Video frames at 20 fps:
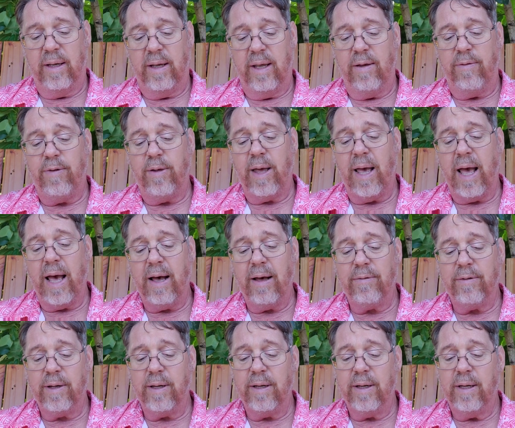If you
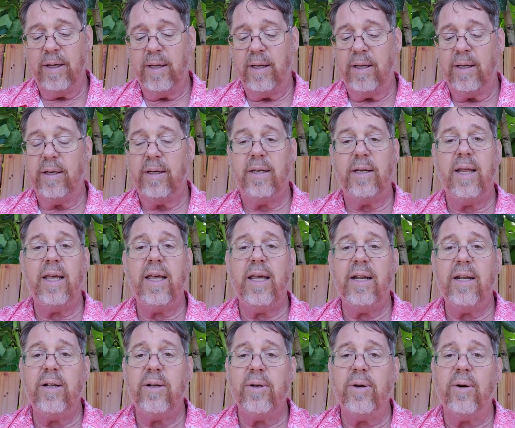have a
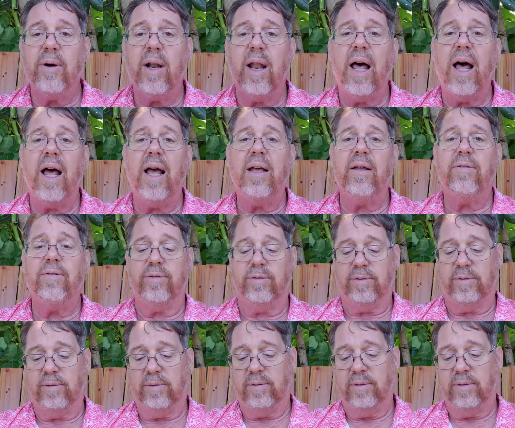need in your life,